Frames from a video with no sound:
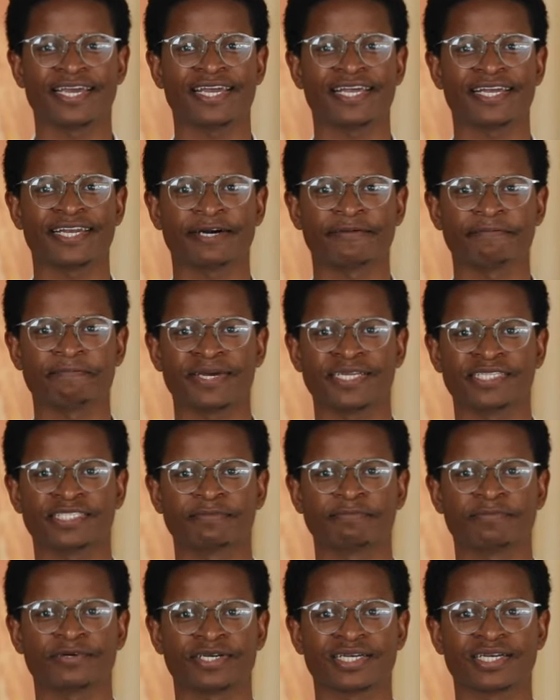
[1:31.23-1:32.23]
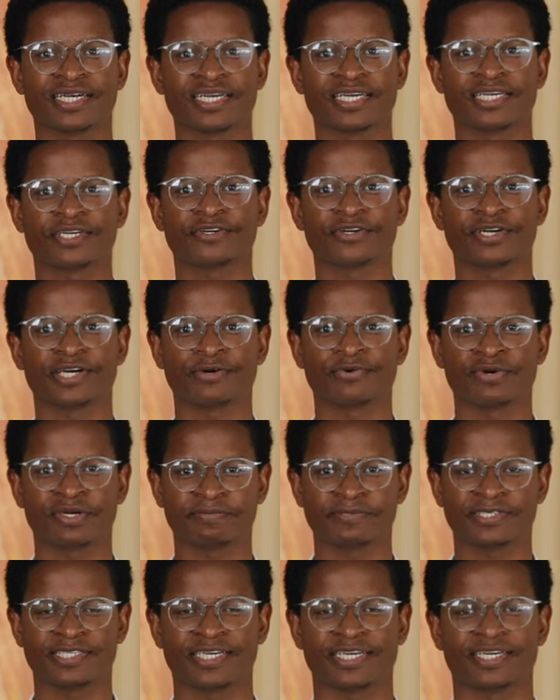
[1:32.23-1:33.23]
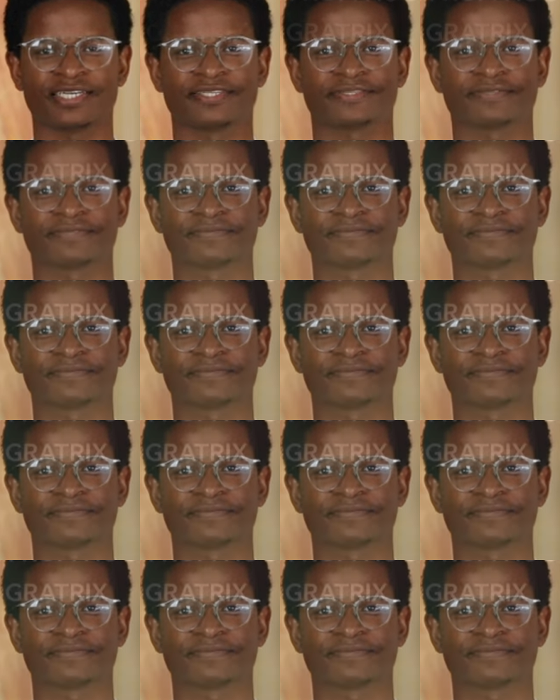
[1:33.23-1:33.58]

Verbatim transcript: in our Matterport link on our website.